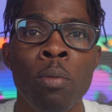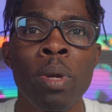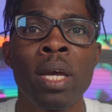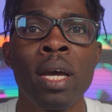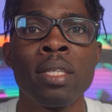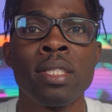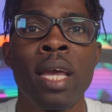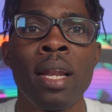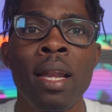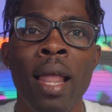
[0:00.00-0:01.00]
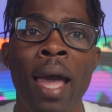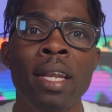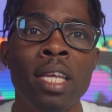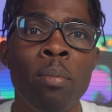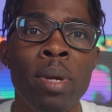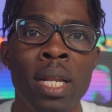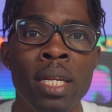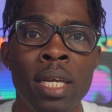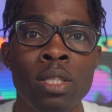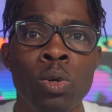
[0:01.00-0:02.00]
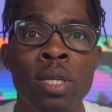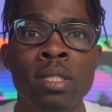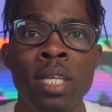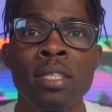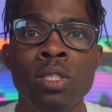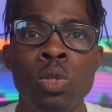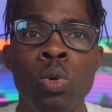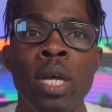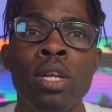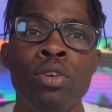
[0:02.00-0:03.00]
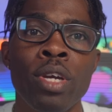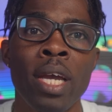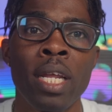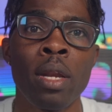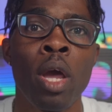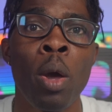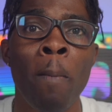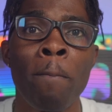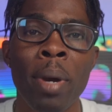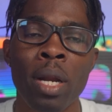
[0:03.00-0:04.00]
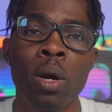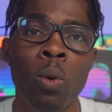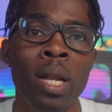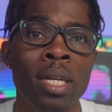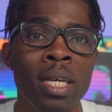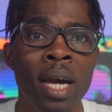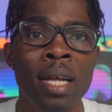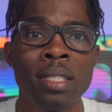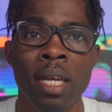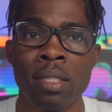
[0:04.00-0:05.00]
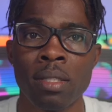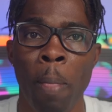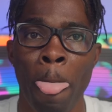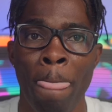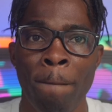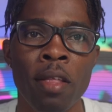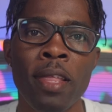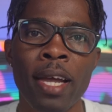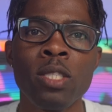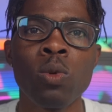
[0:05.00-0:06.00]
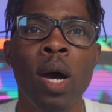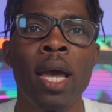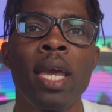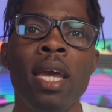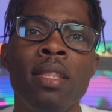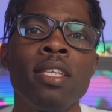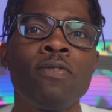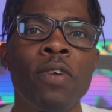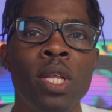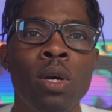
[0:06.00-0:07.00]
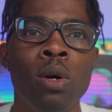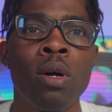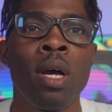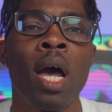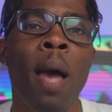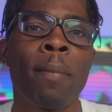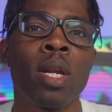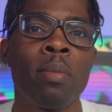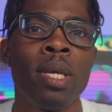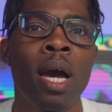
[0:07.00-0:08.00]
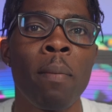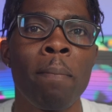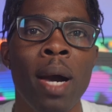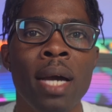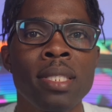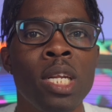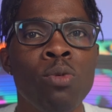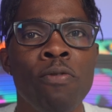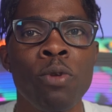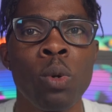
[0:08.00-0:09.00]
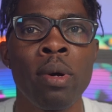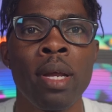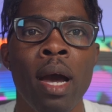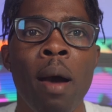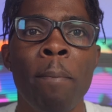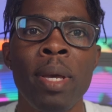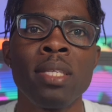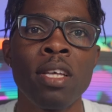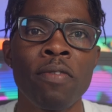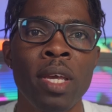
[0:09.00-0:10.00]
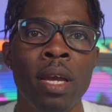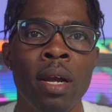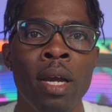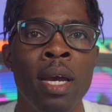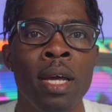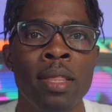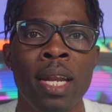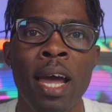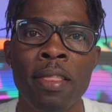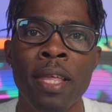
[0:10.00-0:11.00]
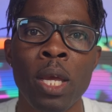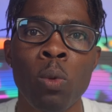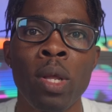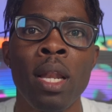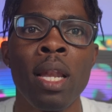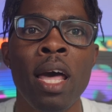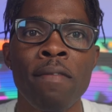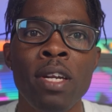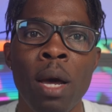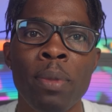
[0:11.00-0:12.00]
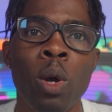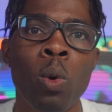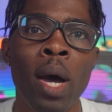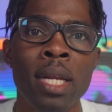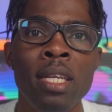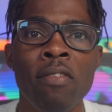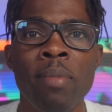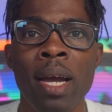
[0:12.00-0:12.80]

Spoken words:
because they lack the ability to assist you in creating better quality content. That is why in this video, I'm gonna be unboxing and reviewing a piece of gear that I think will level up the quality of my